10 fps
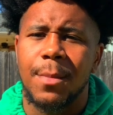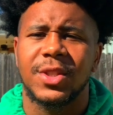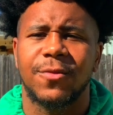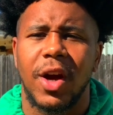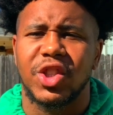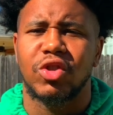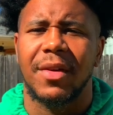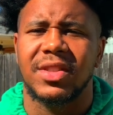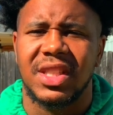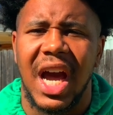As far as
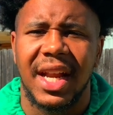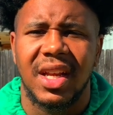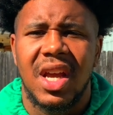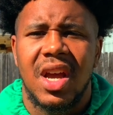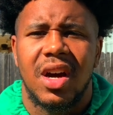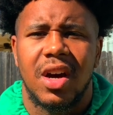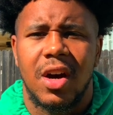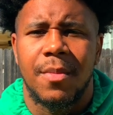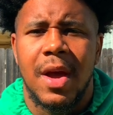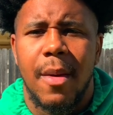Travis Scott,
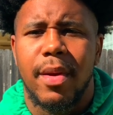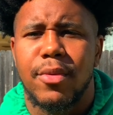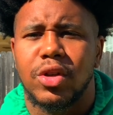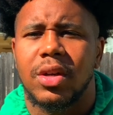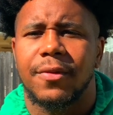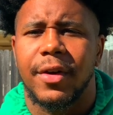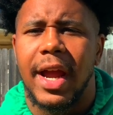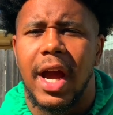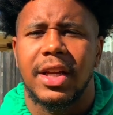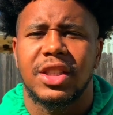people trying to figure
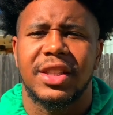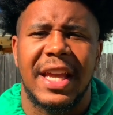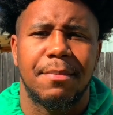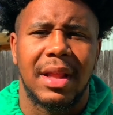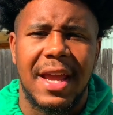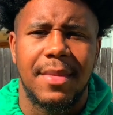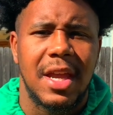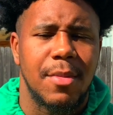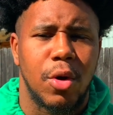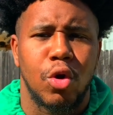out should they blame
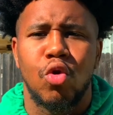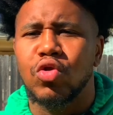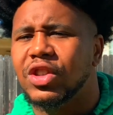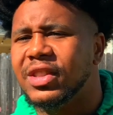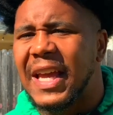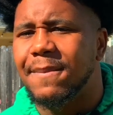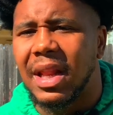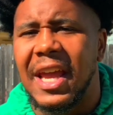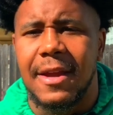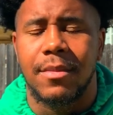him or who should they
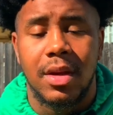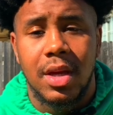blame.